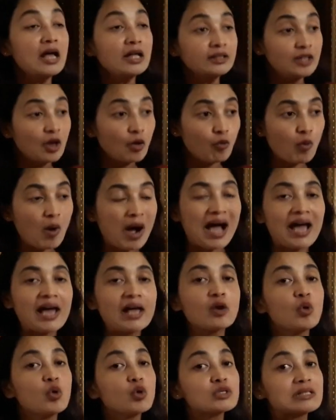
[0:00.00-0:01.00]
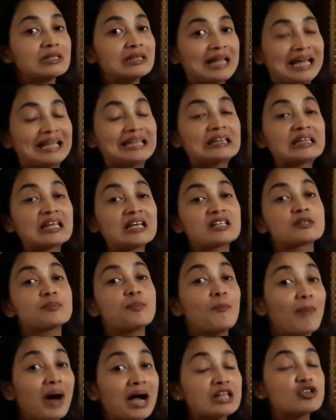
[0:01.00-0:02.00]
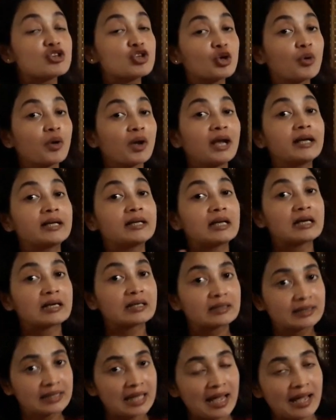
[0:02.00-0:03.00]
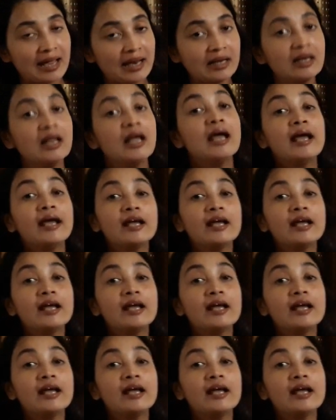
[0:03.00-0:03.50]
the wire whose length is much greater than